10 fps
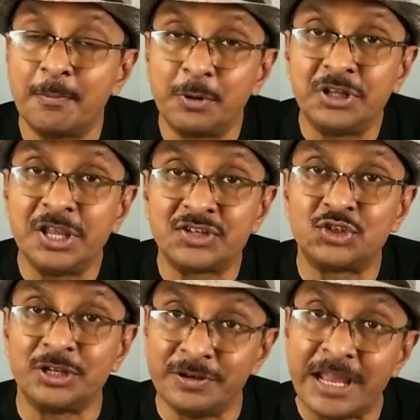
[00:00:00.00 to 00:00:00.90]
put their
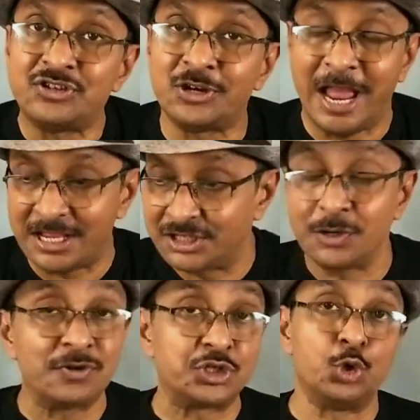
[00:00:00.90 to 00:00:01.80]
signature, as
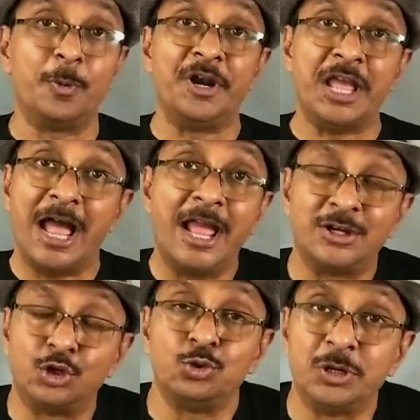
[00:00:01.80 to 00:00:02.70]
there was nobody, I
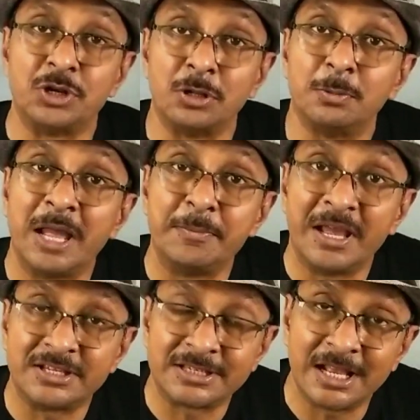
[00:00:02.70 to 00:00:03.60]
had to do it all by
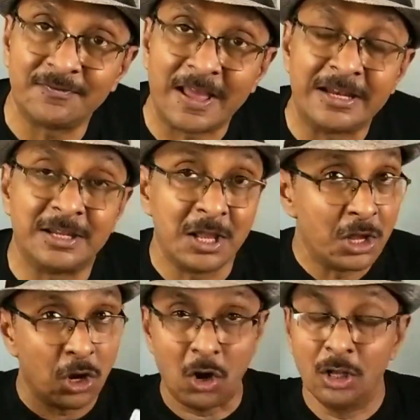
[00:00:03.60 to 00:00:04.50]
myself, and
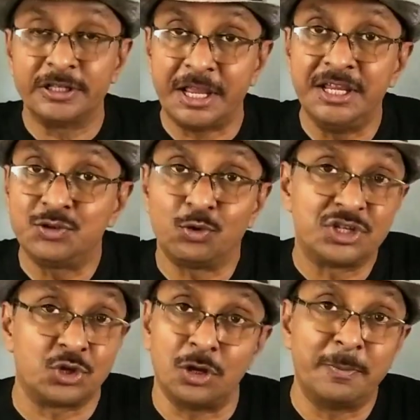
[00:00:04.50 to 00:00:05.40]
all the heat
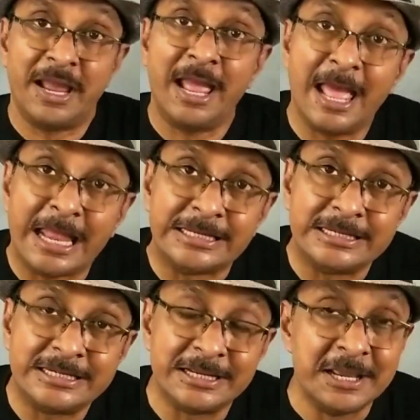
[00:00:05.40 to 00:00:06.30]
was on my
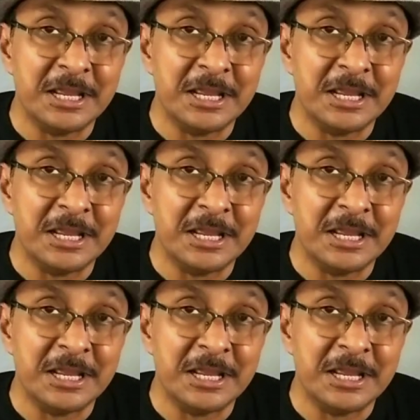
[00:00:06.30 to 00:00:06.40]
hand.